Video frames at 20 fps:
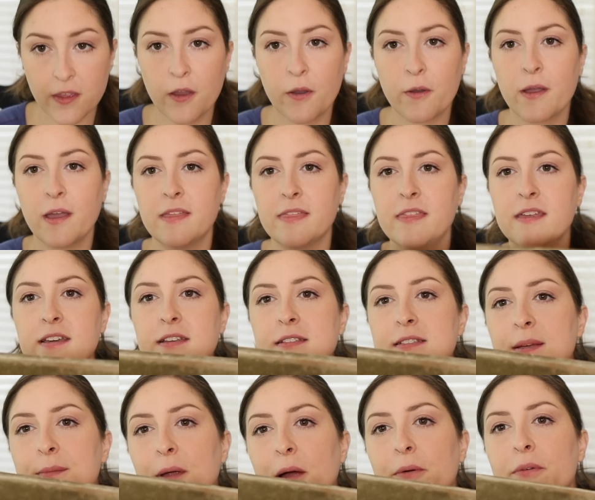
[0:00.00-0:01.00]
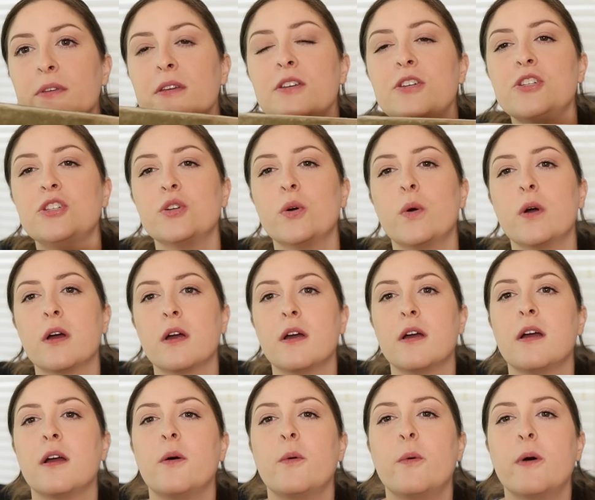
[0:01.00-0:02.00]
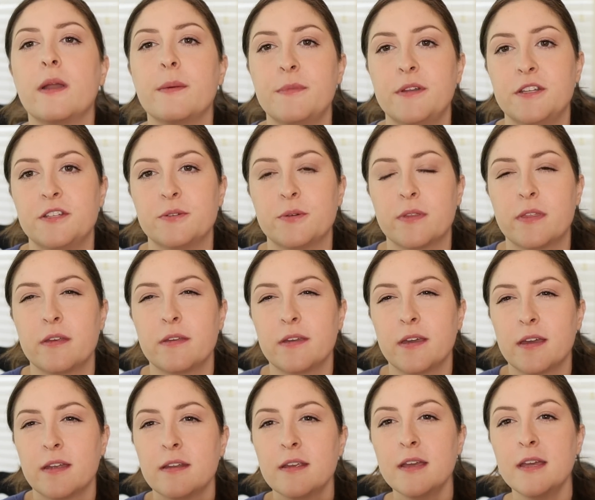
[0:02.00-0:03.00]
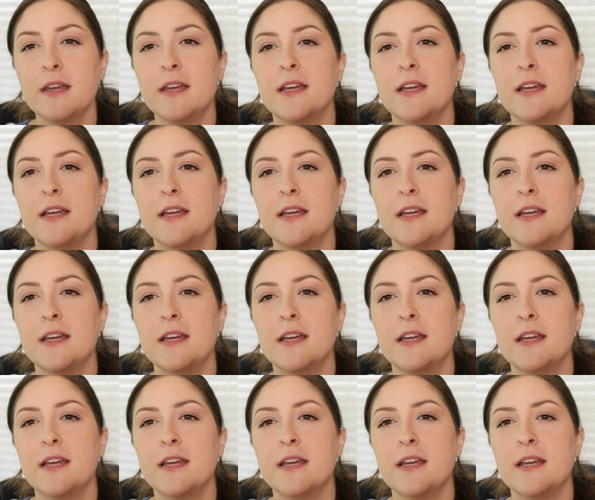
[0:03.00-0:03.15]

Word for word: Okay, this, I'm not really sure what I'm going to do with it yet.